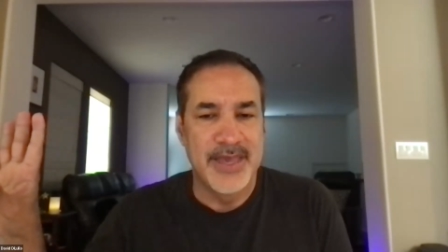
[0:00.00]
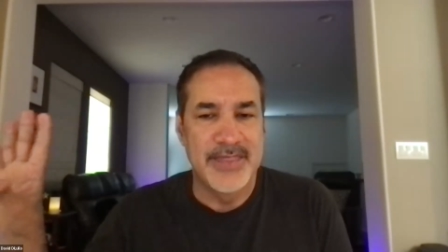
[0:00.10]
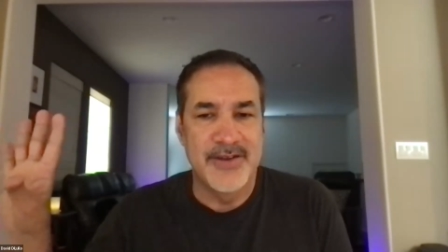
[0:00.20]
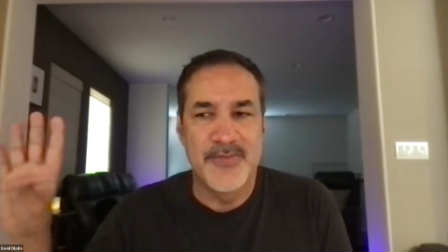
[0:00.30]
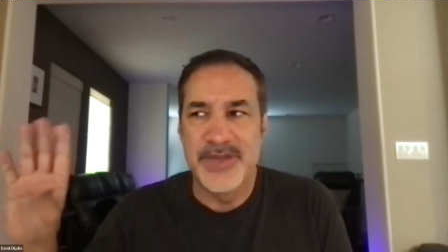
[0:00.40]

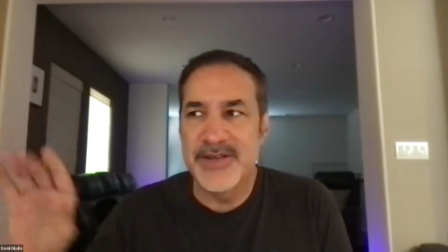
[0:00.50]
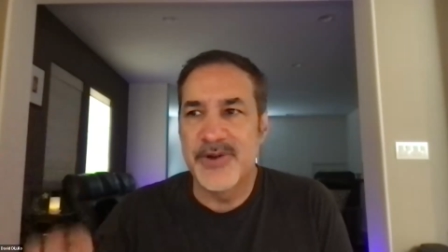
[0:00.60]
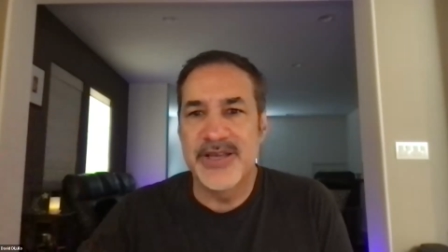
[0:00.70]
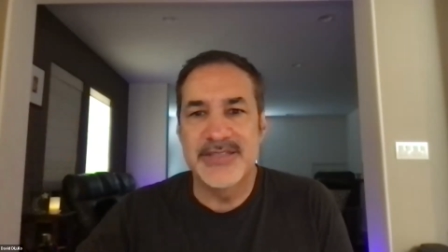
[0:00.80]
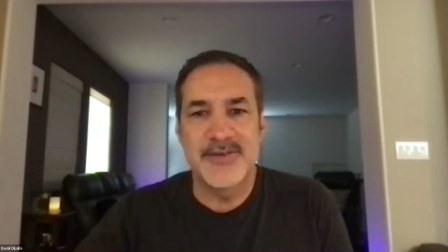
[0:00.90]
And there are many
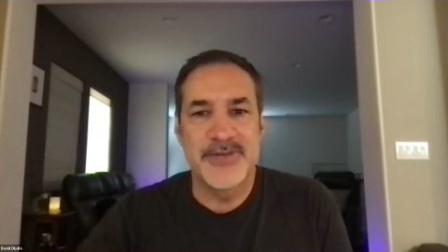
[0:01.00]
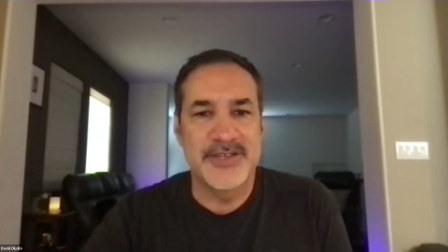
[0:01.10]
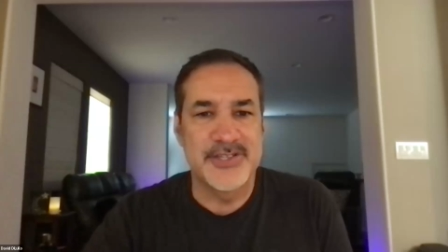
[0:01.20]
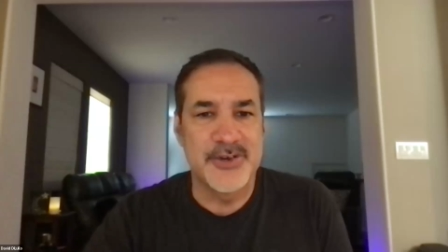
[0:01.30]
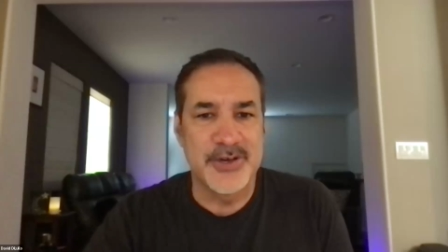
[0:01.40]
ways that we
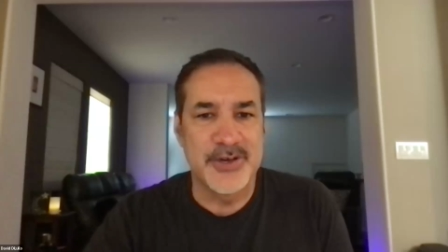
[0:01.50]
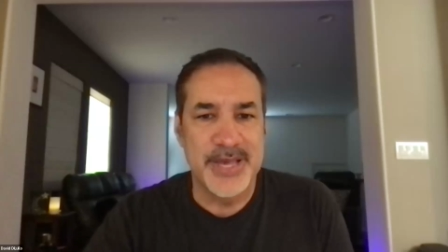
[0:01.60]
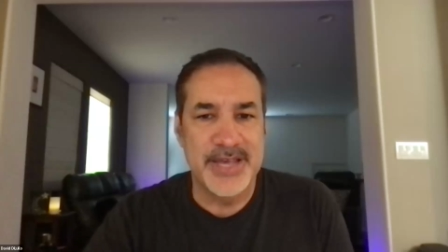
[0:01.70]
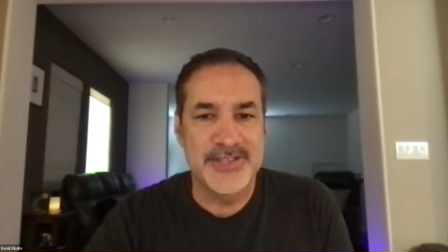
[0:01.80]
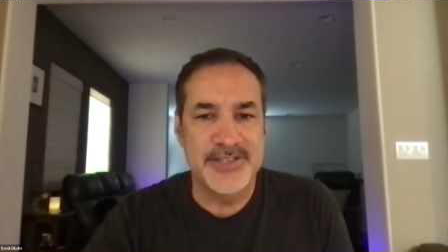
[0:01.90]
can show
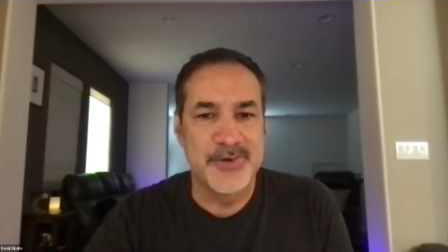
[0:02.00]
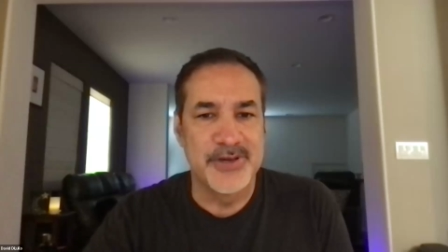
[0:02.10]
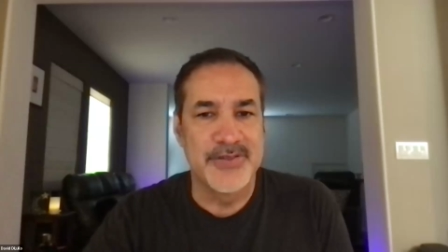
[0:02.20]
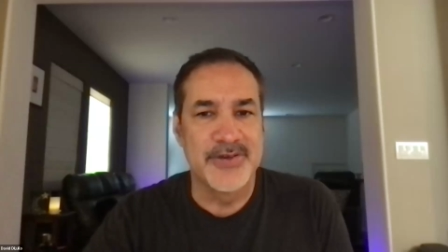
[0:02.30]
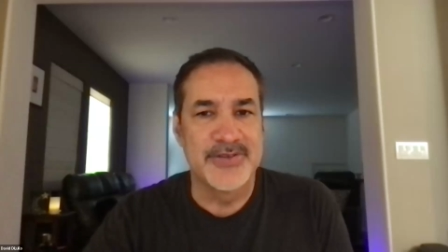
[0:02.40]
compassion. And
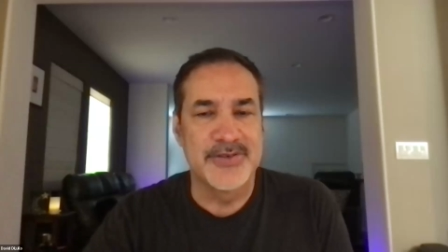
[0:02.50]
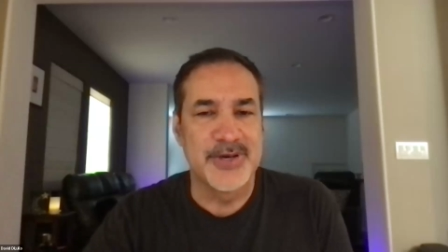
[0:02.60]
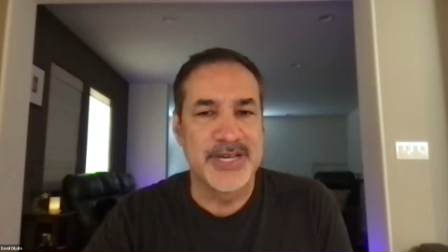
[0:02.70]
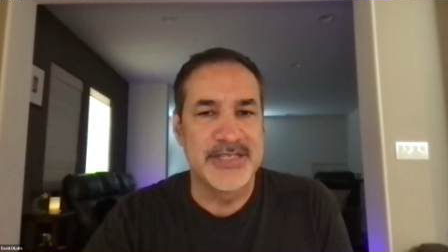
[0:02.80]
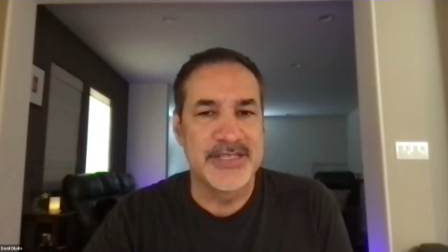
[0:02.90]
one of those
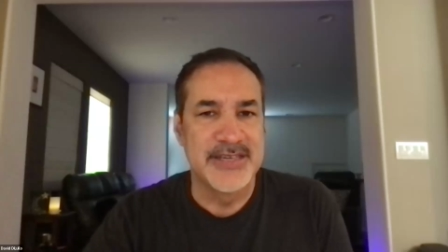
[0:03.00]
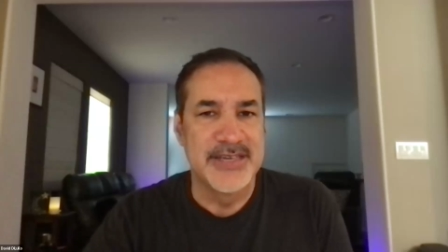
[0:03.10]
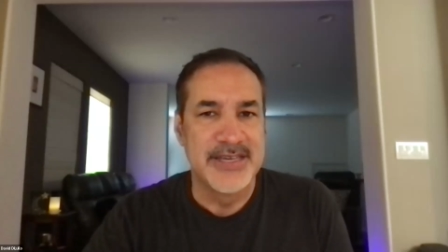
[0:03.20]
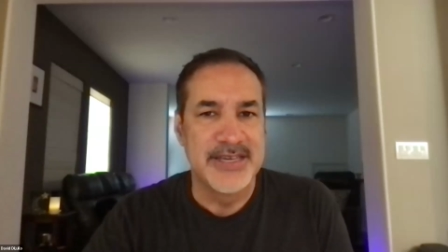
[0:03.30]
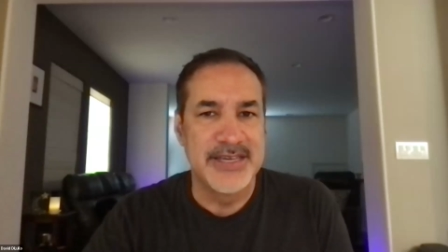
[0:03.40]
ways
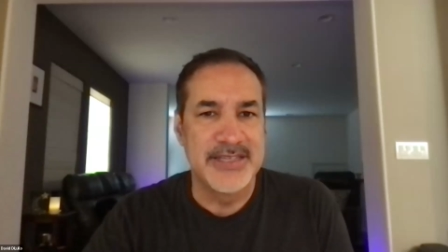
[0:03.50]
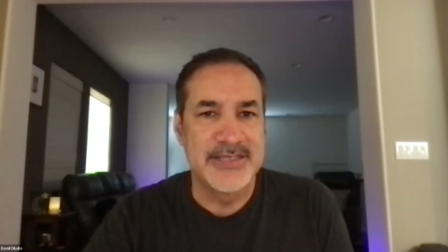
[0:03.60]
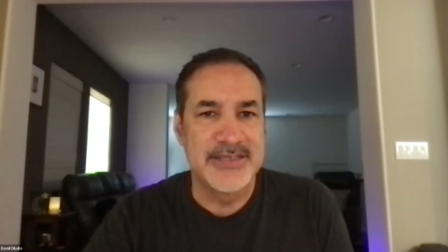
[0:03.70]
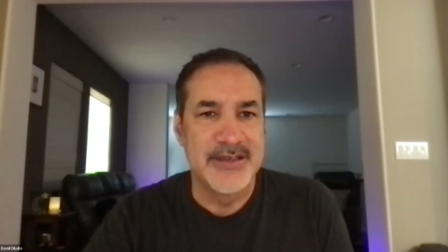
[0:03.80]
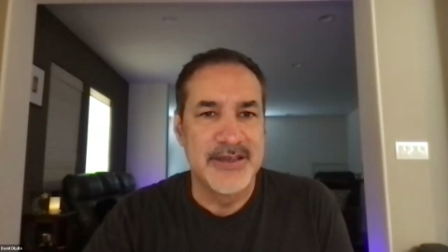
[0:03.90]

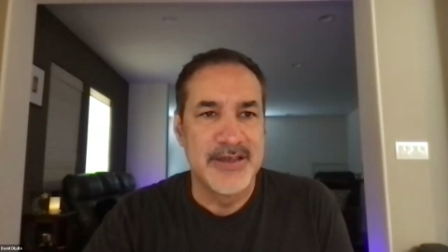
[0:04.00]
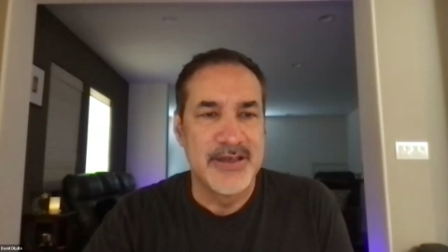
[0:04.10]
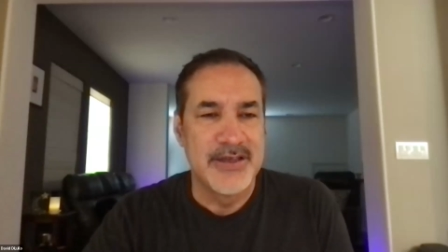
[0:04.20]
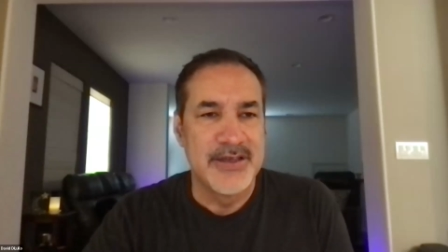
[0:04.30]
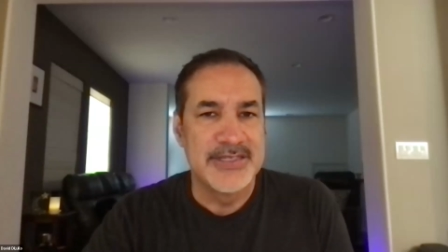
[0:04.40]
is
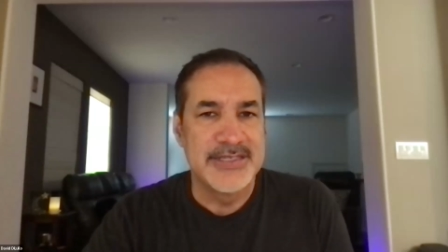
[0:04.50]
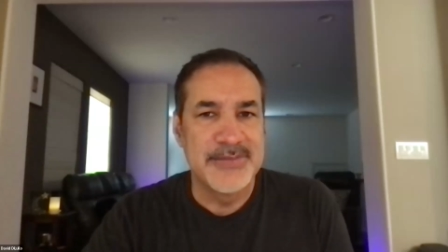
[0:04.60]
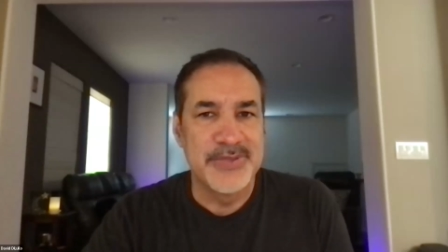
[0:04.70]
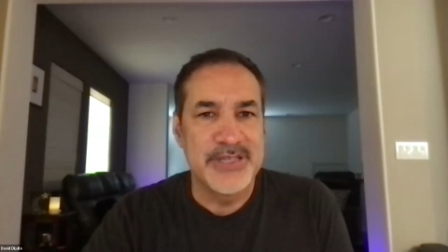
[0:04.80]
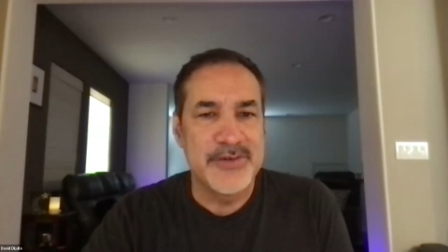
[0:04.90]

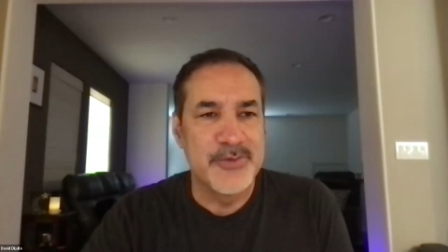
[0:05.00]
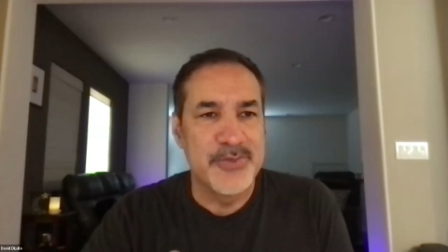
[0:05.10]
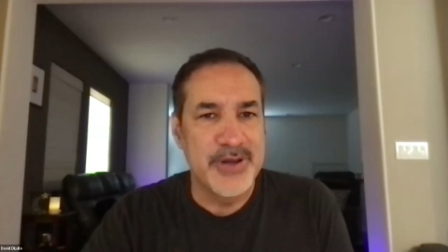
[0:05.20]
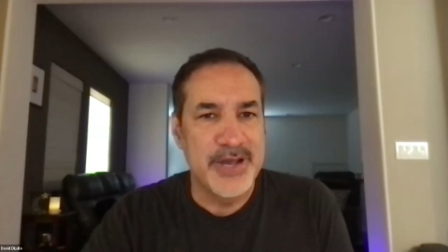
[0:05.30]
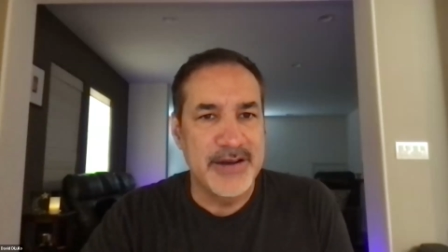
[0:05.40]
simply through
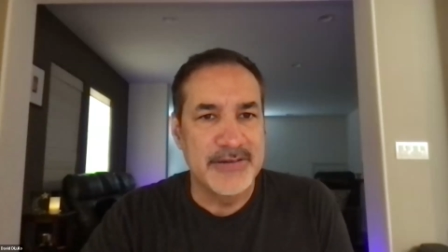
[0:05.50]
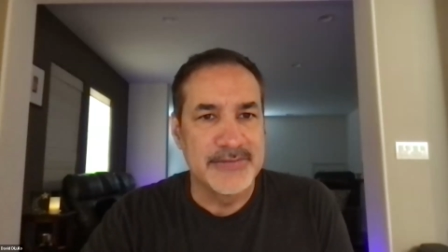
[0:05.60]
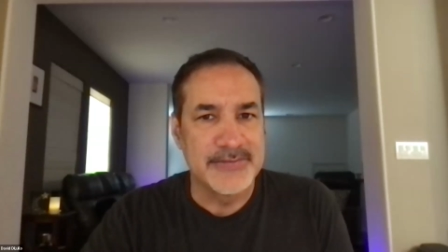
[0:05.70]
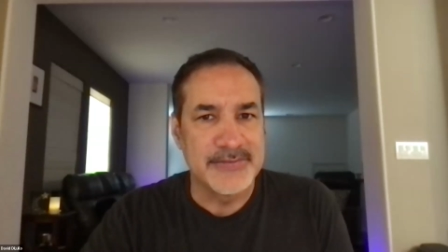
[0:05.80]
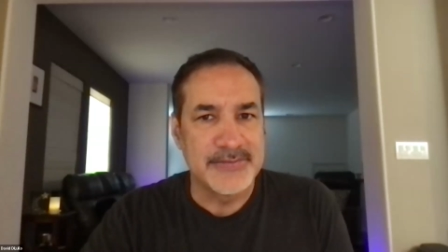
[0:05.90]
prayer.